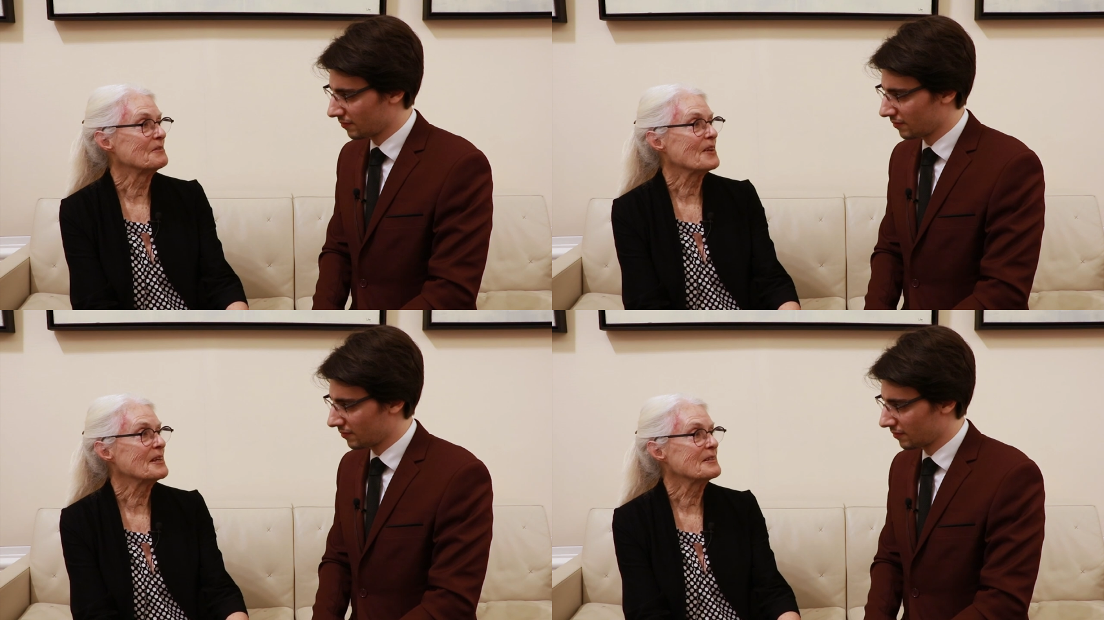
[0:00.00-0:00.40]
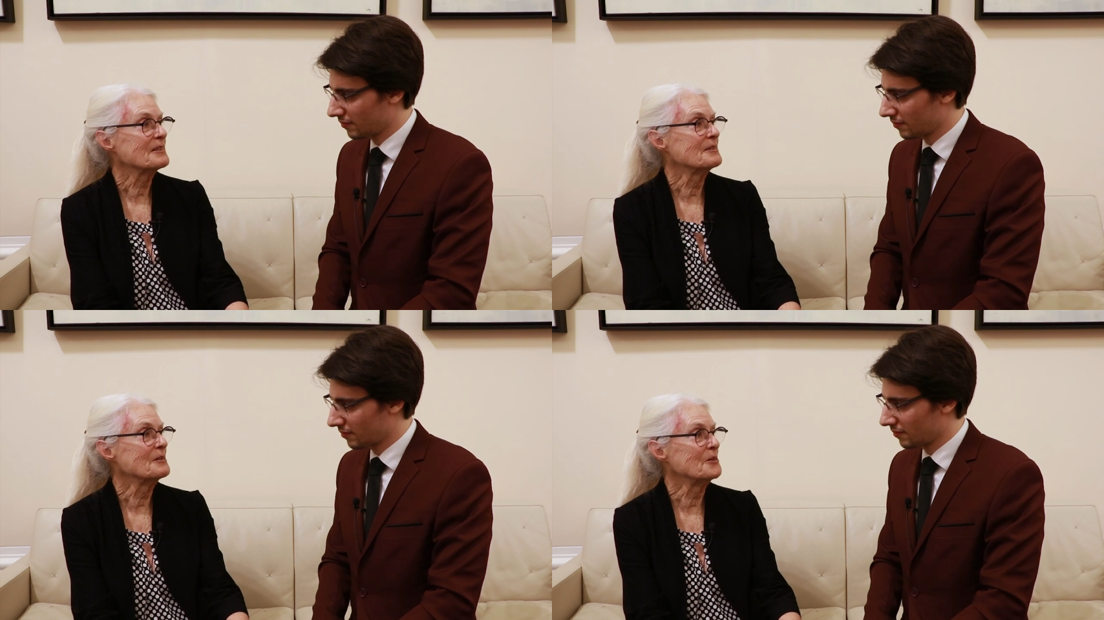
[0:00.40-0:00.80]

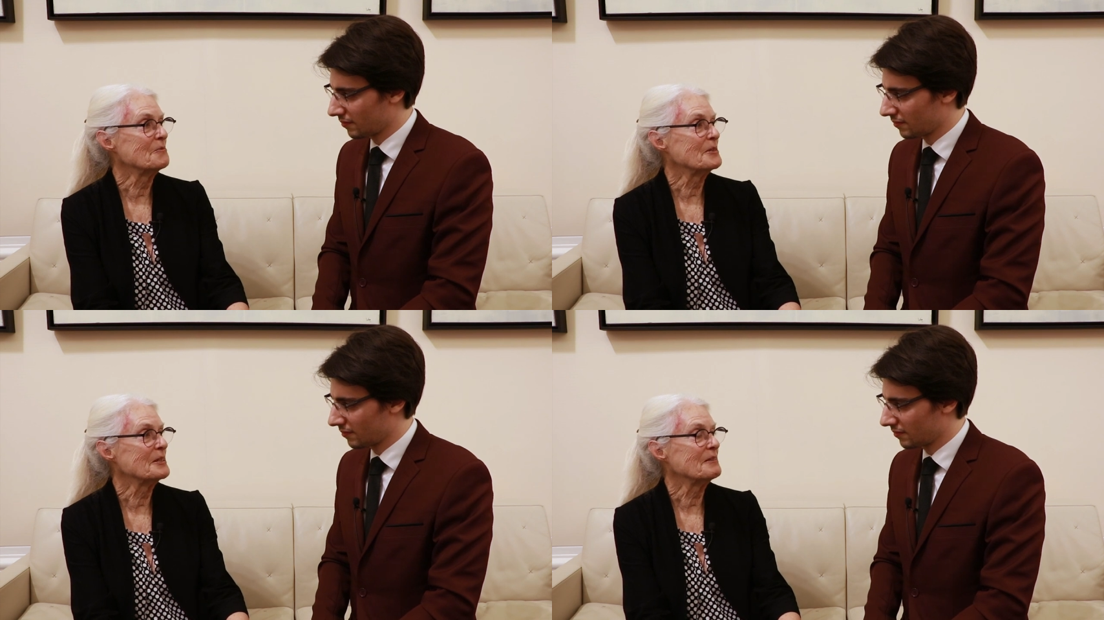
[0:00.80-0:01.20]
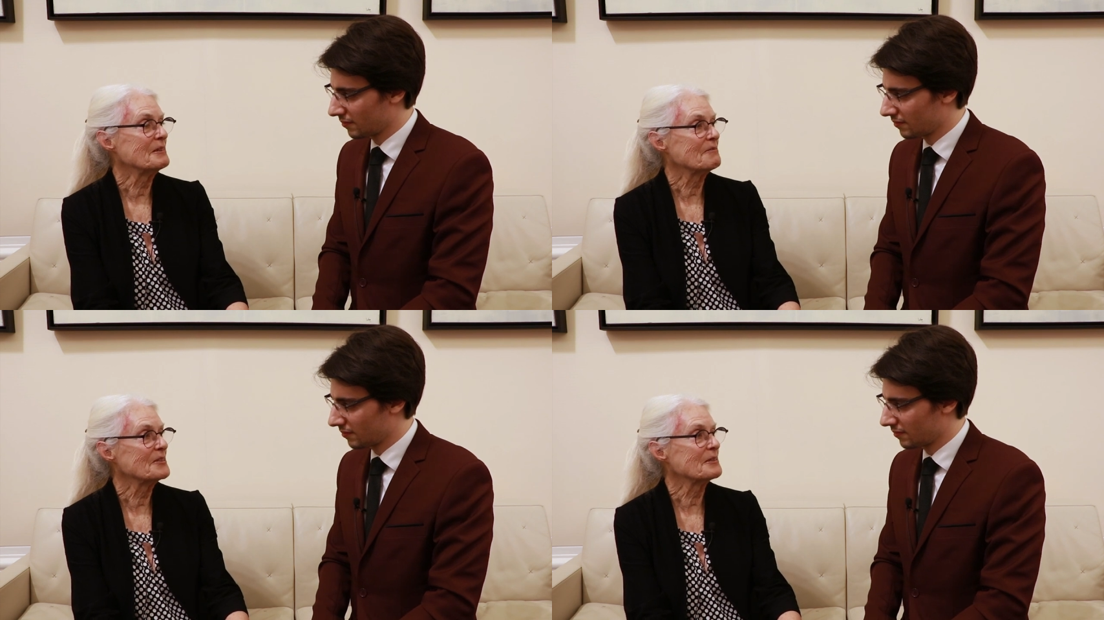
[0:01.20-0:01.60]
Speaker 1: invest in human
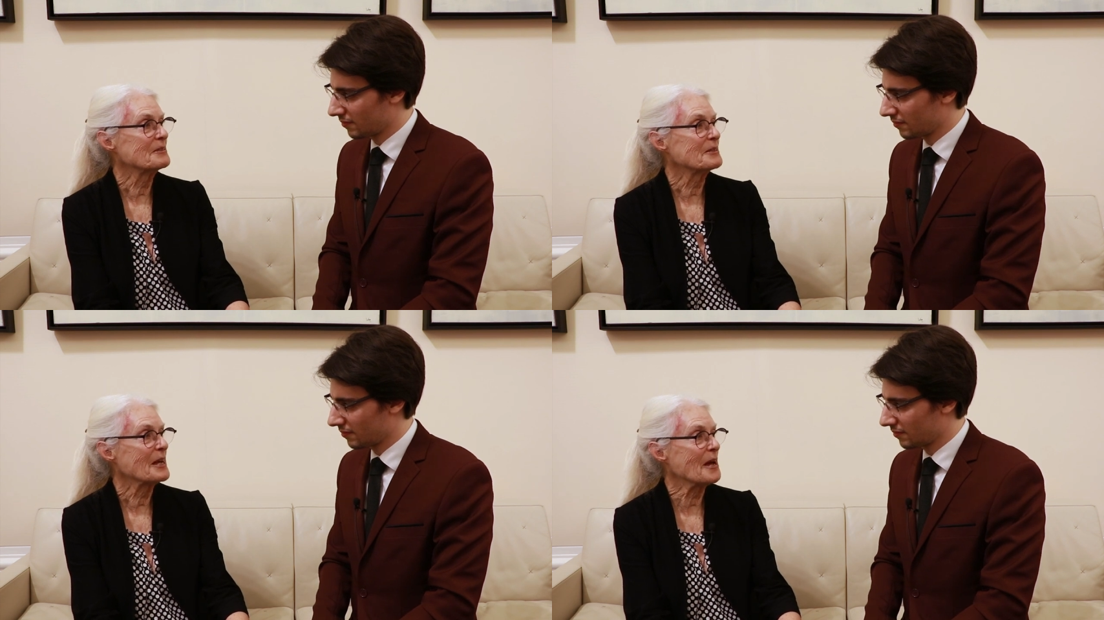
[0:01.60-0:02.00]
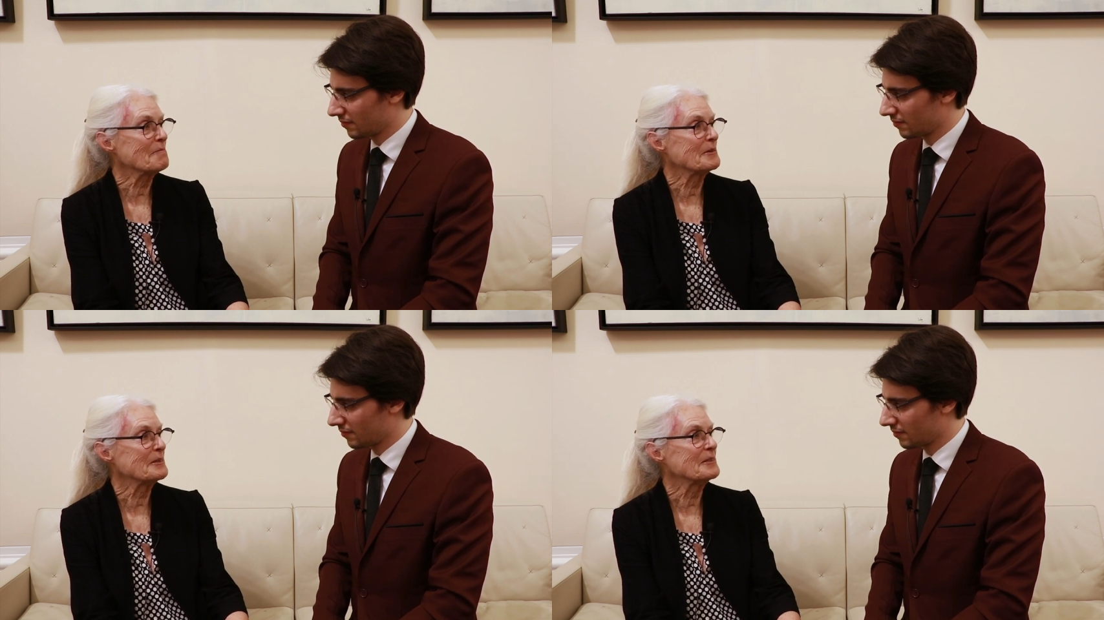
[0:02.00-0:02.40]
and physical
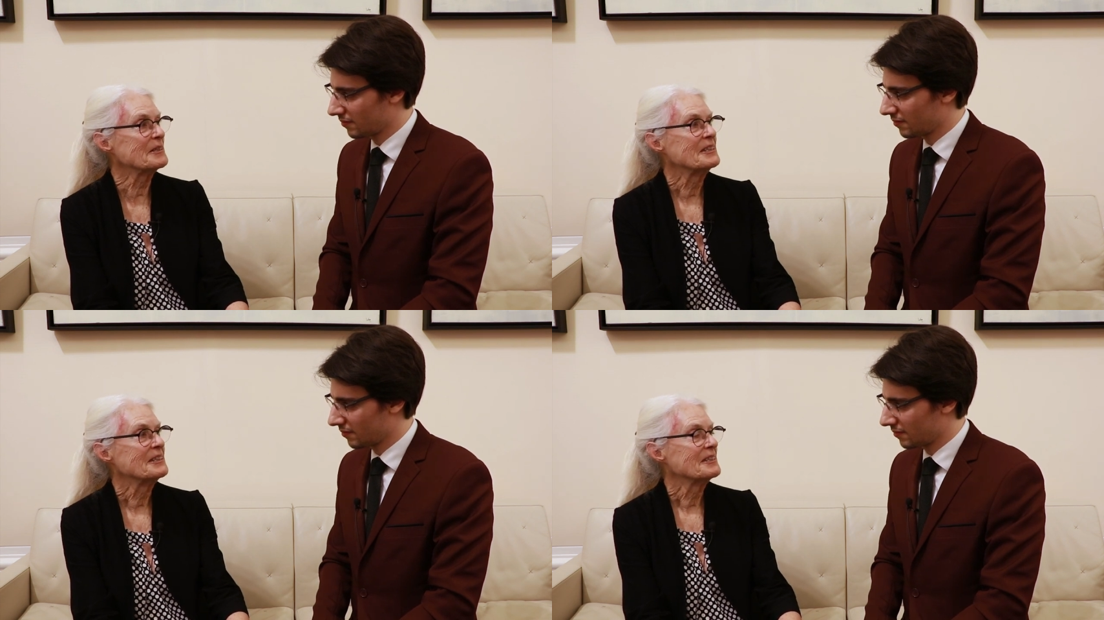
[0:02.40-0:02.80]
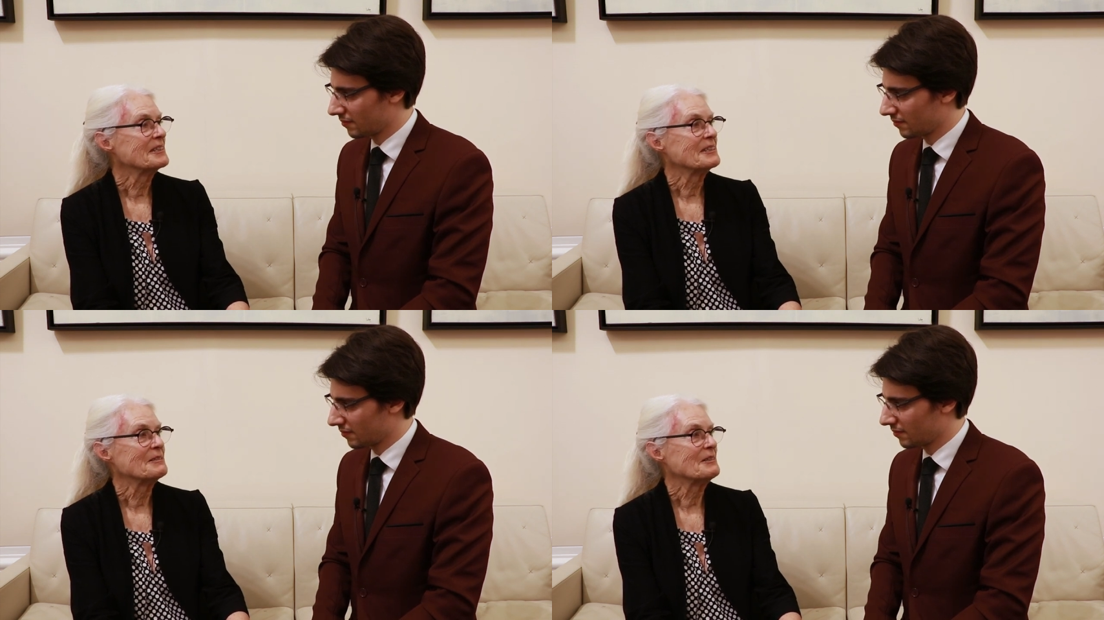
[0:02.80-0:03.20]
capital,
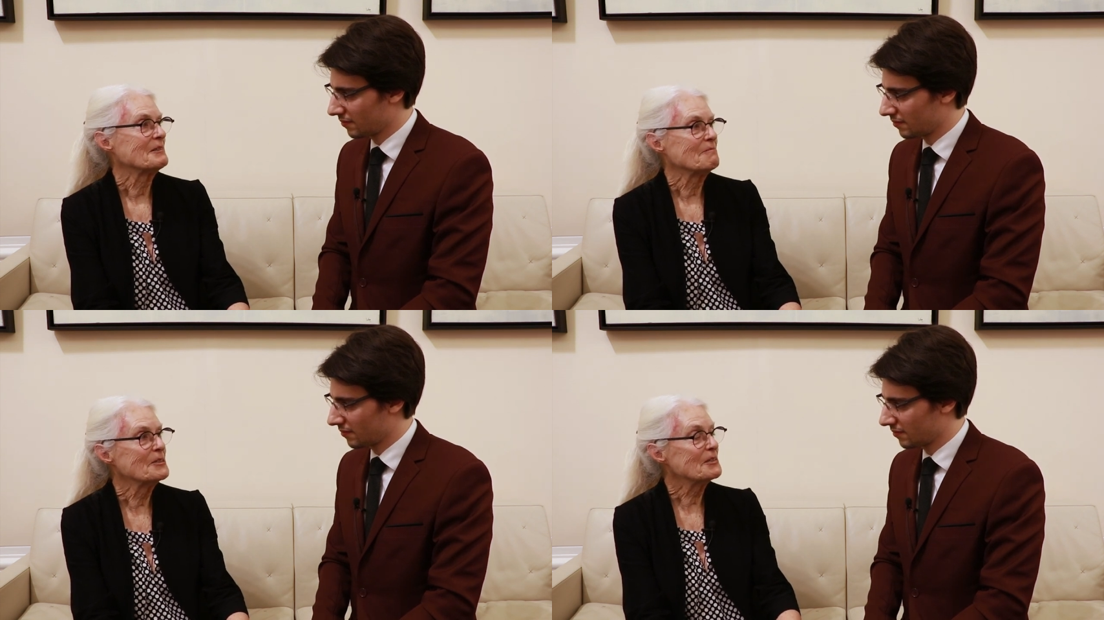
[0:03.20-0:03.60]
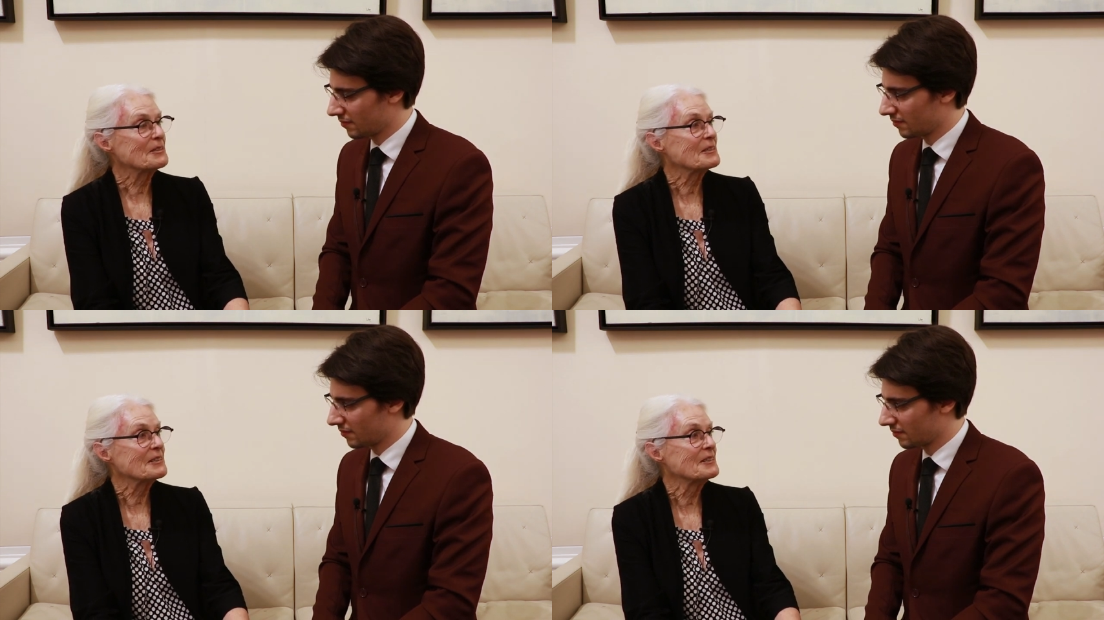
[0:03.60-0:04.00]

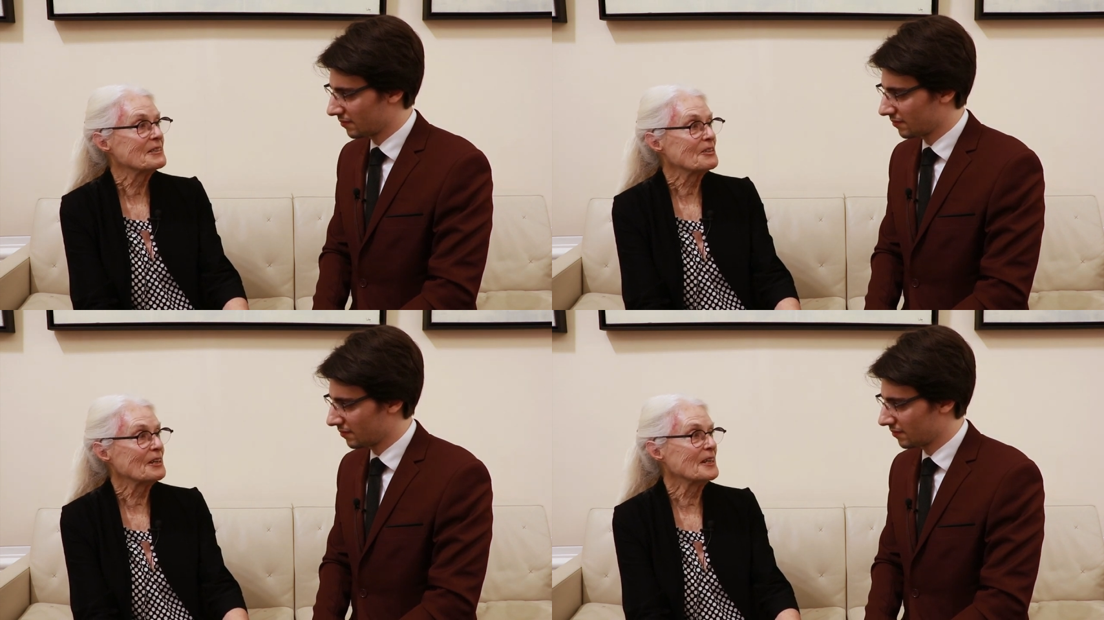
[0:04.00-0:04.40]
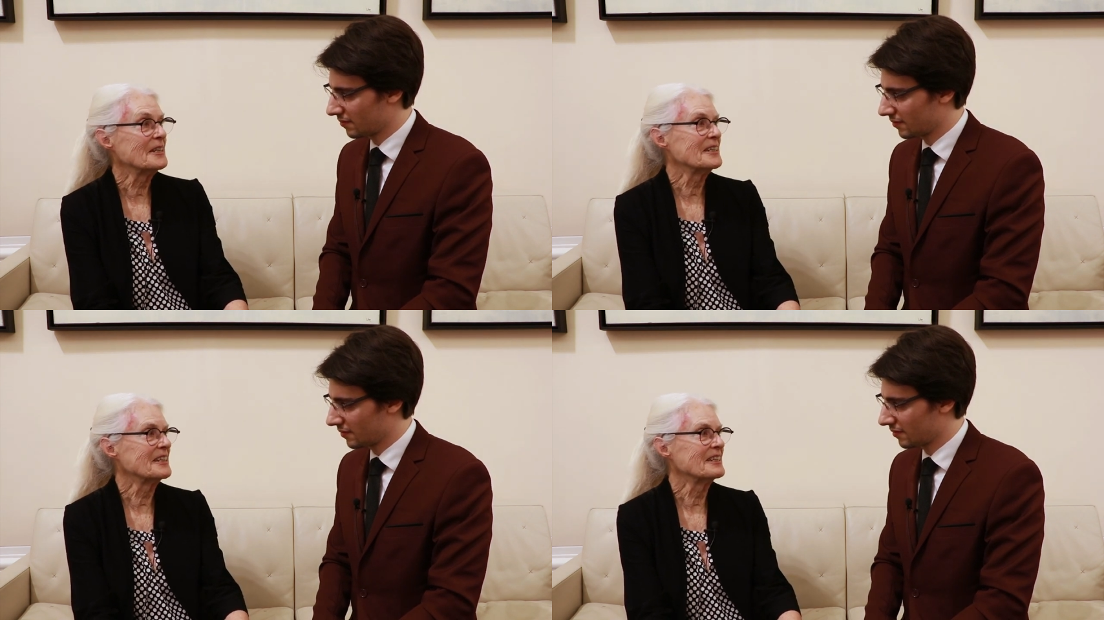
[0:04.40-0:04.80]
risk
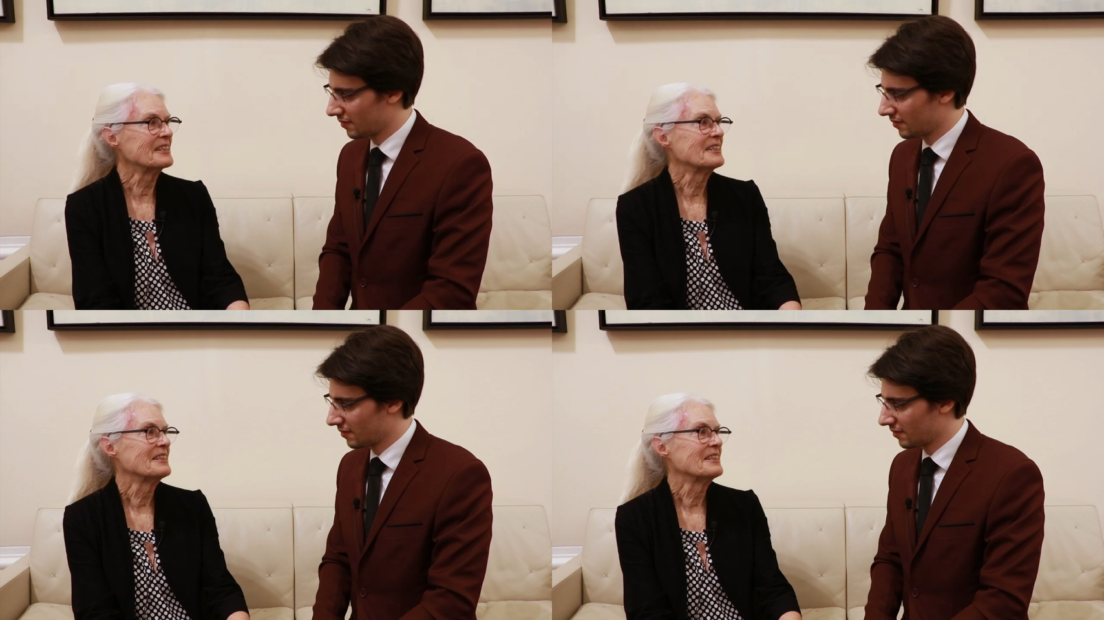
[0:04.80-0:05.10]
sharing.